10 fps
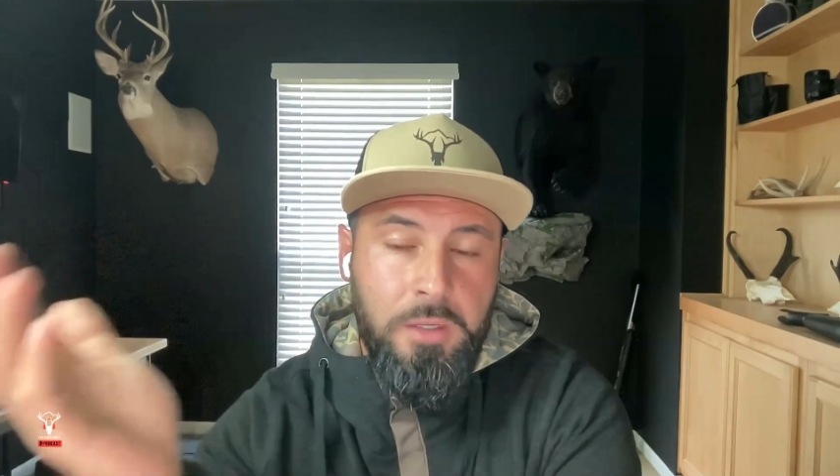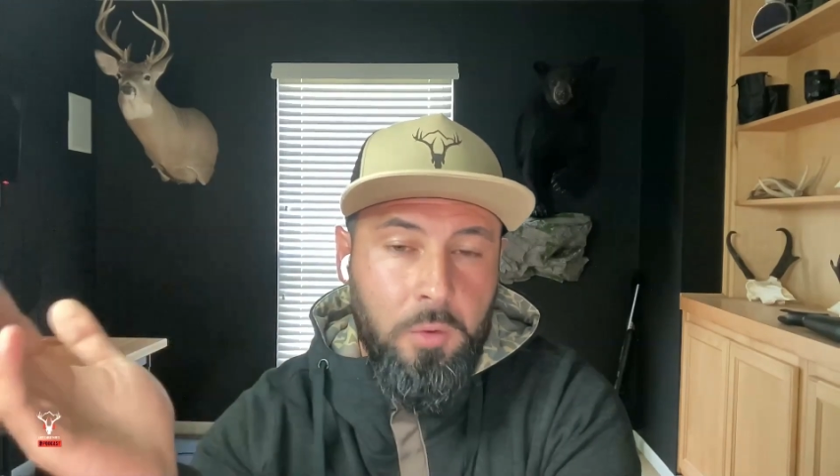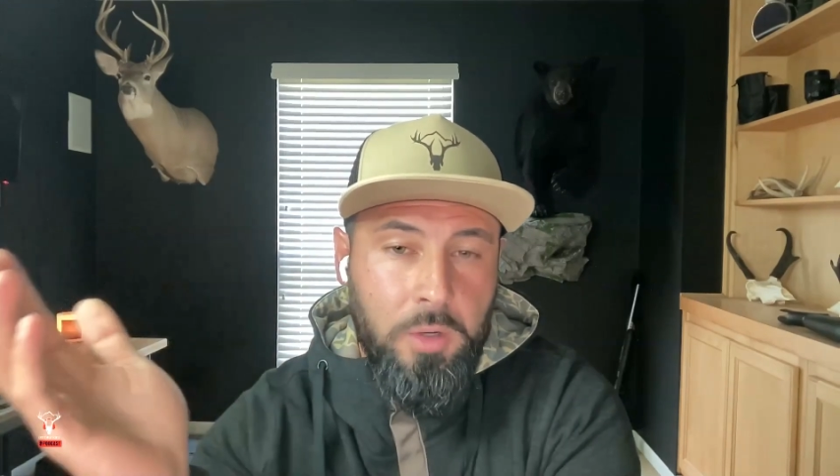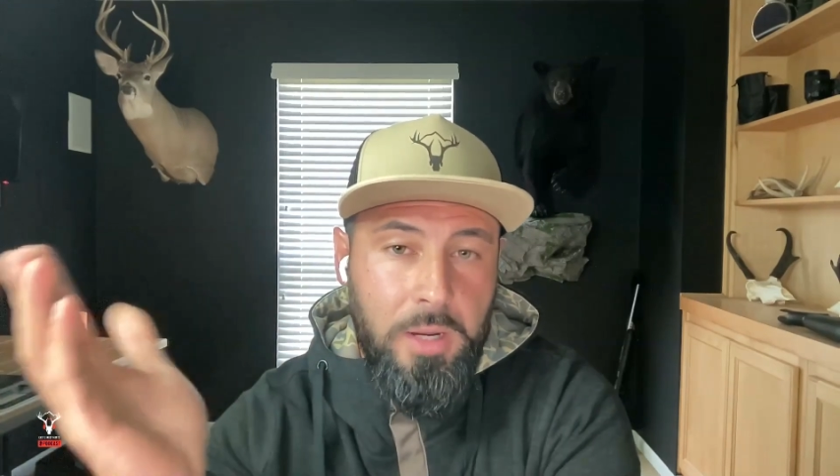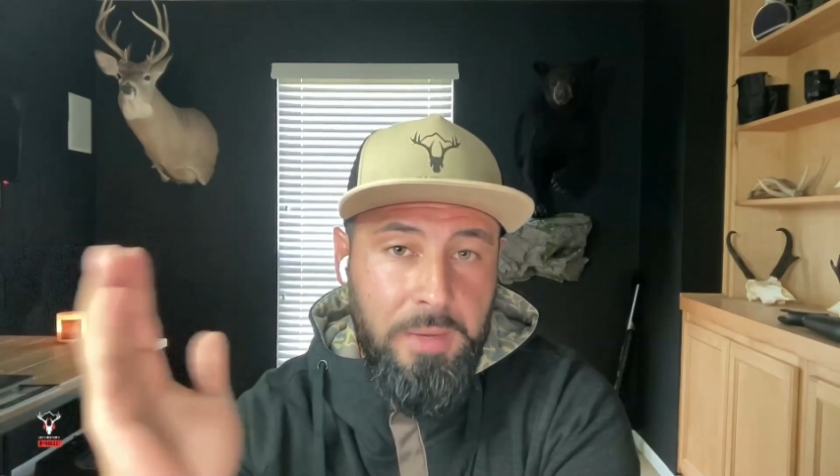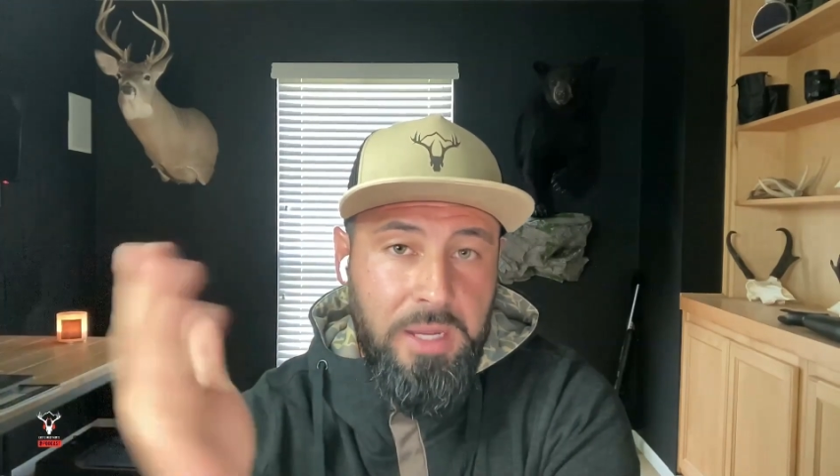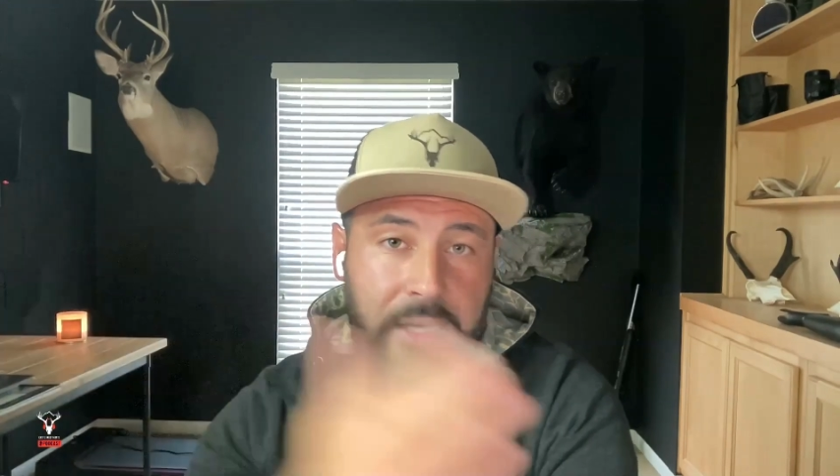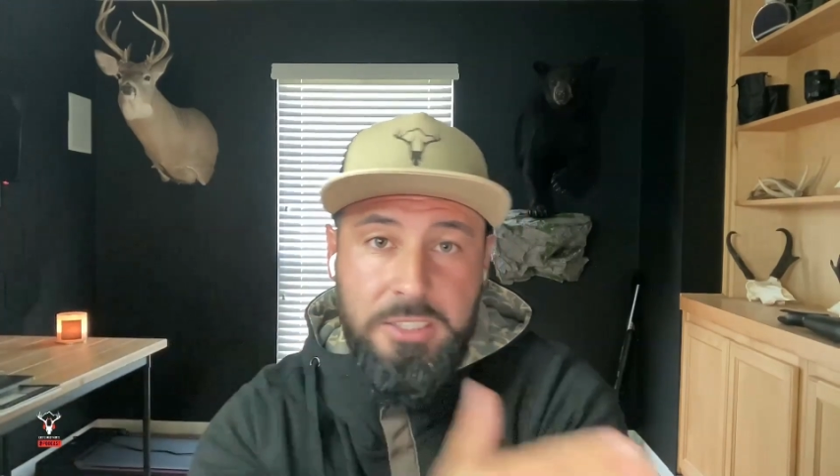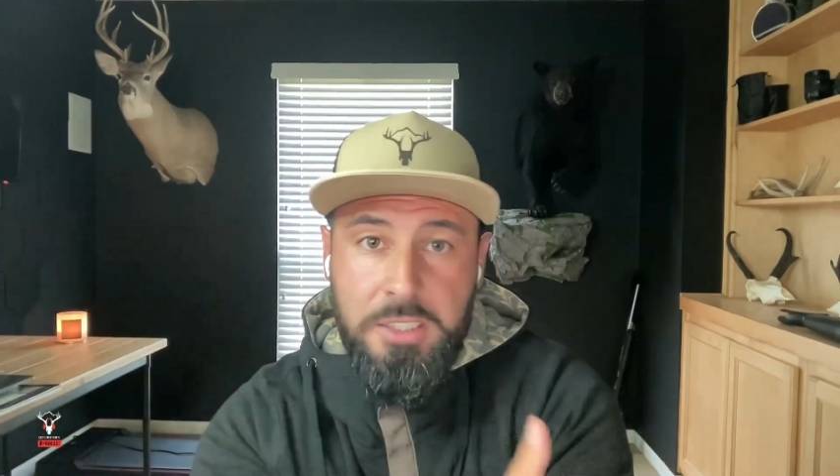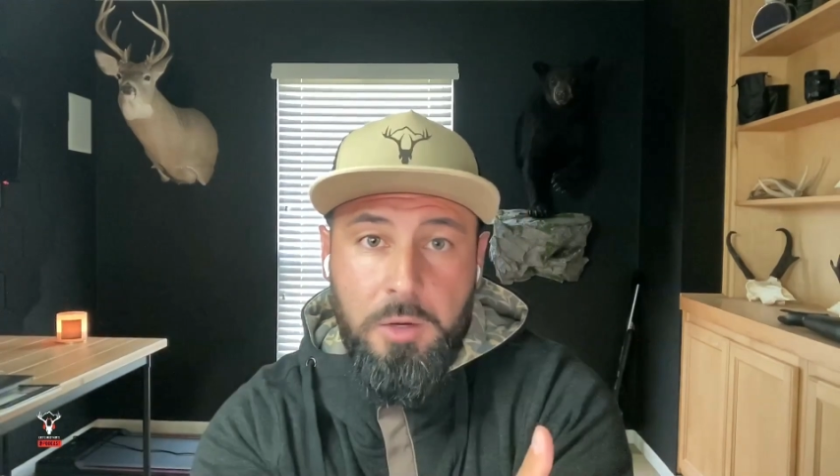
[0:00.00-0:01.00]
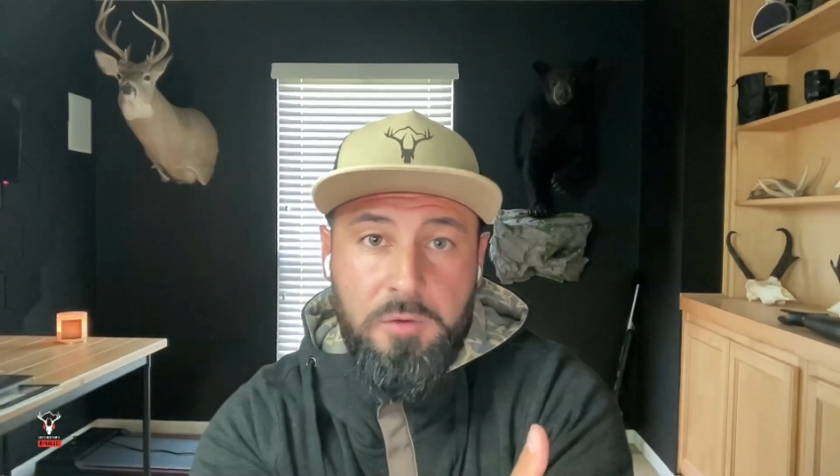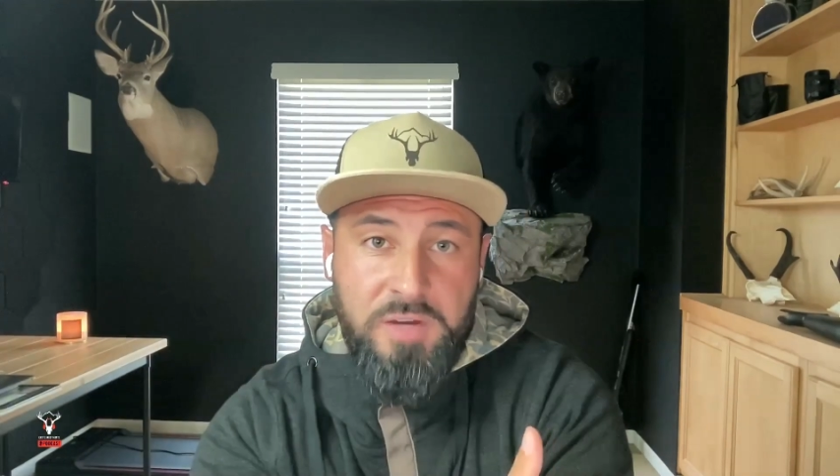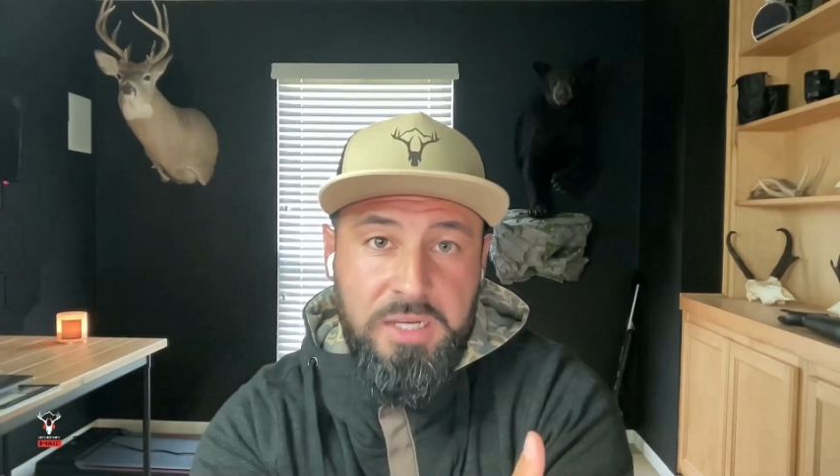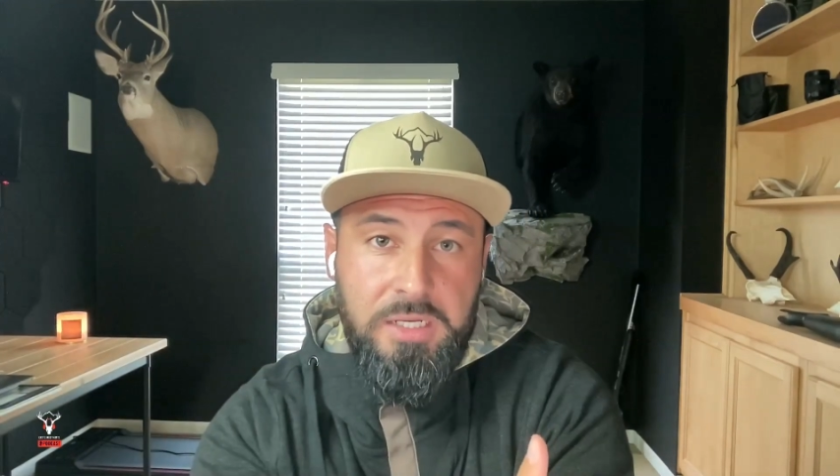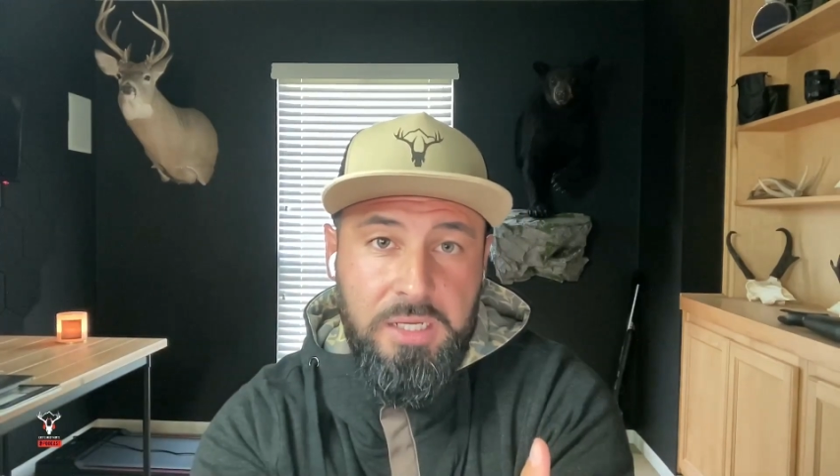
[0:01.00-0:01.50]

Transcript: Or I might actually go find a